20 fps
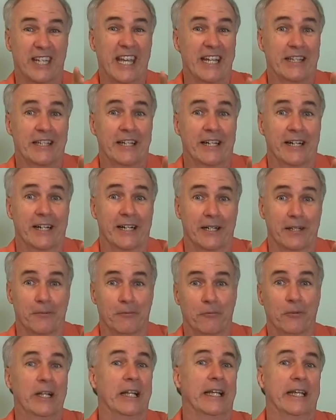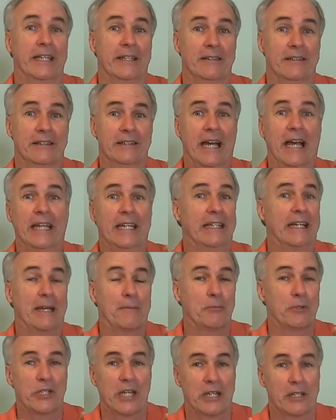to get the really
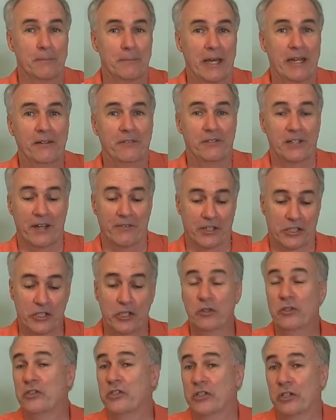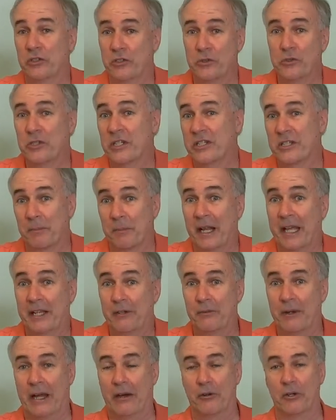99% of the benefit of it, because you can still use it as a
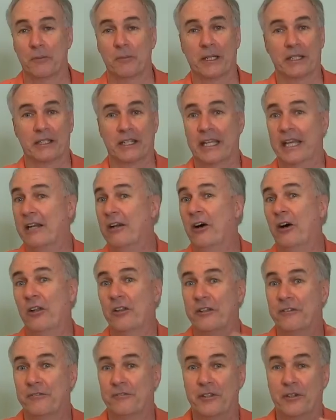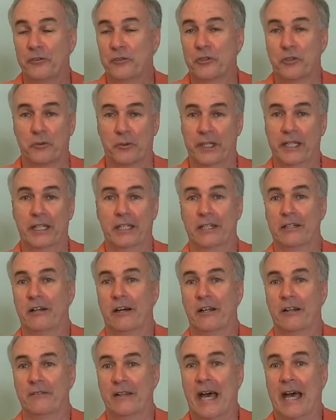plain router, but to get all the filtering and
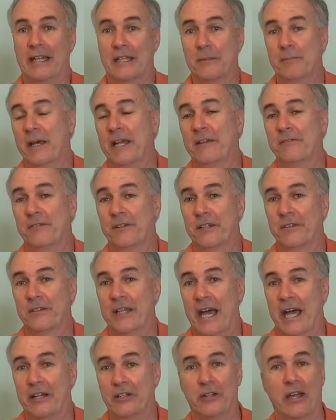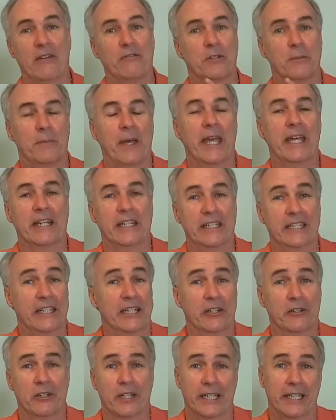all of that, the benefit of that, you have to pay a
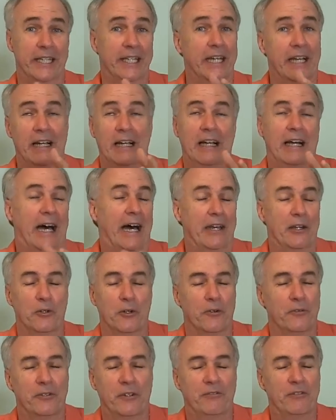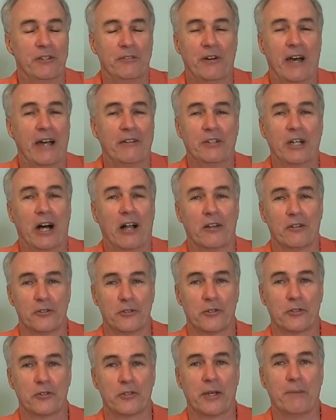yearly, I don't know,
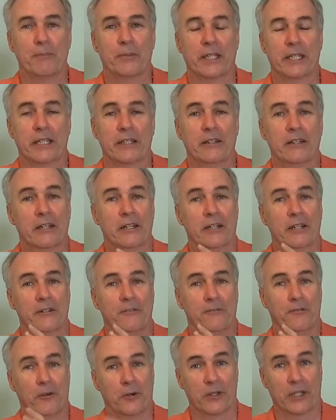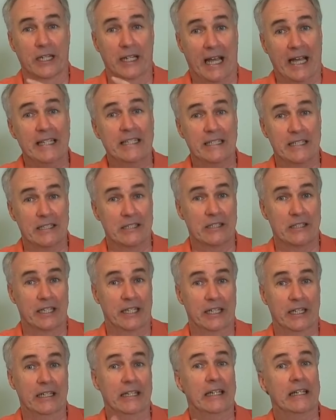$55 or something for the
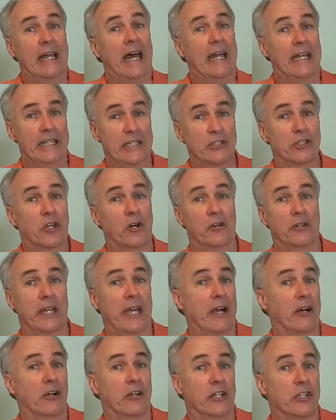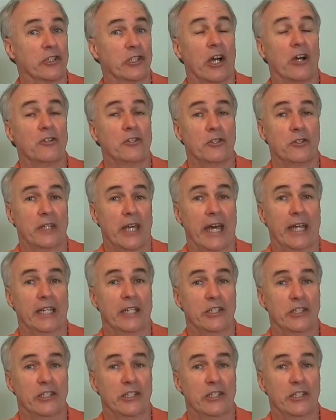licensing. And then that is go, they are going to charge you that